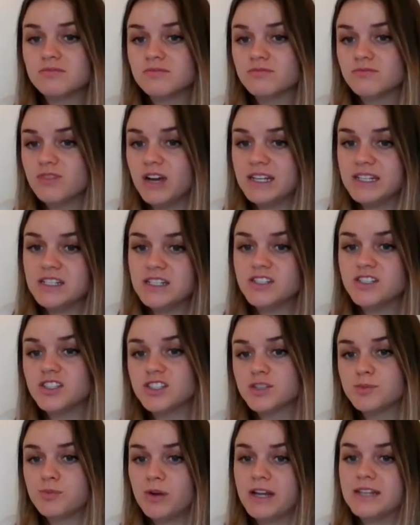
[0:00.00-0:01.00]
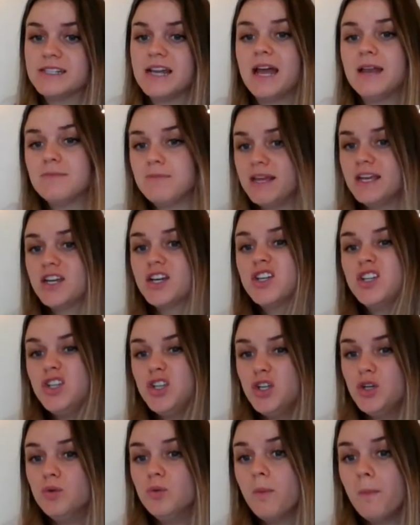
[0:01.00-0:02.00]
ready to spread and make
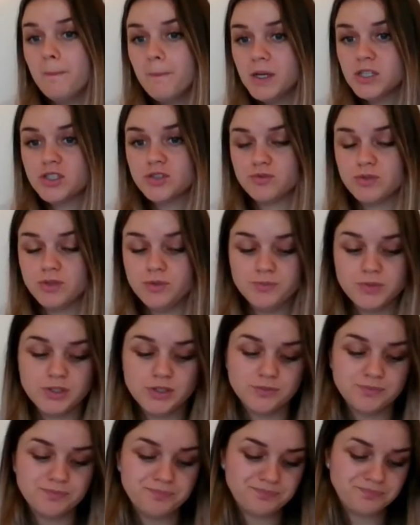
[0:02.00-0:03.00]
new mushrooms.